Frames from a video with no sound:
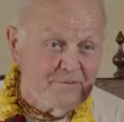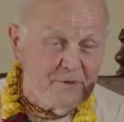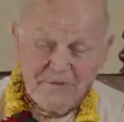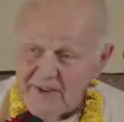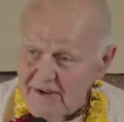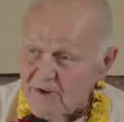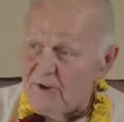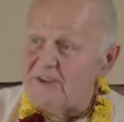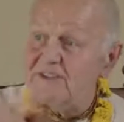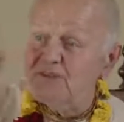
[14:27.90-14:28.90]
What they
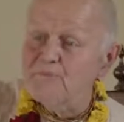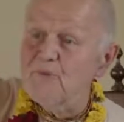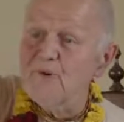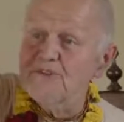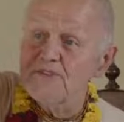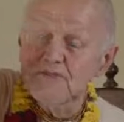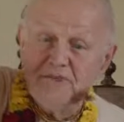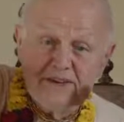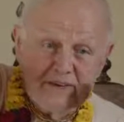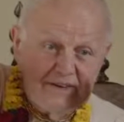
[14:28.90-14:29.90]
learn is to point the
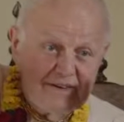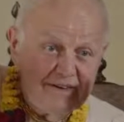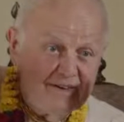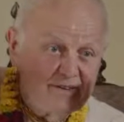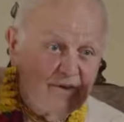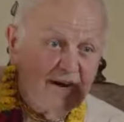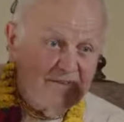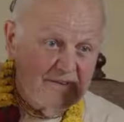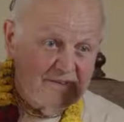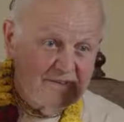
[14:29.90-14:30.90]
finger to
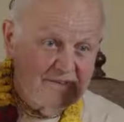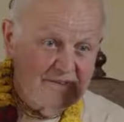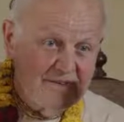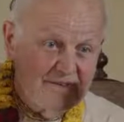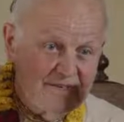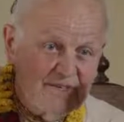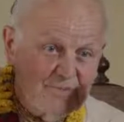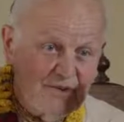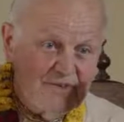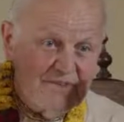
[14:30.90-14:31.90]
others. This
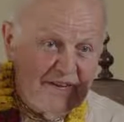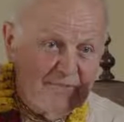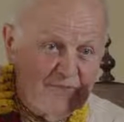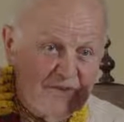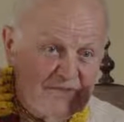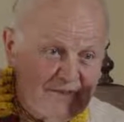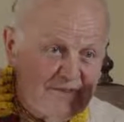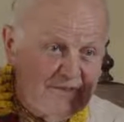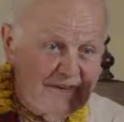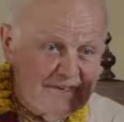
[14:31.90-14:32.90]
person,
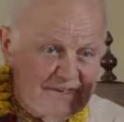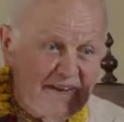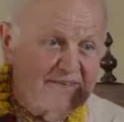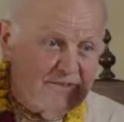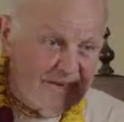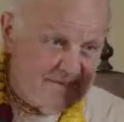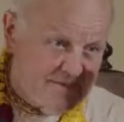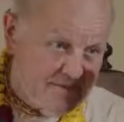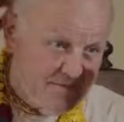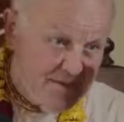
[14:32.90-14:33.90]
this religion, that
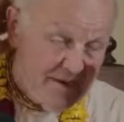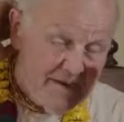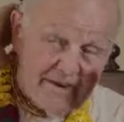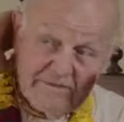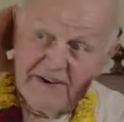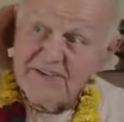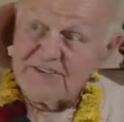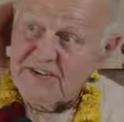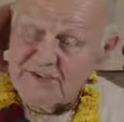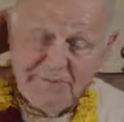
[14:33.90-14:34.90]
religion. Very
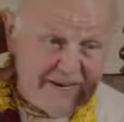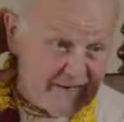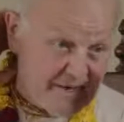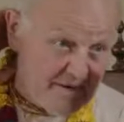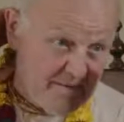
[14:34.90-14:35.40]
judgmental.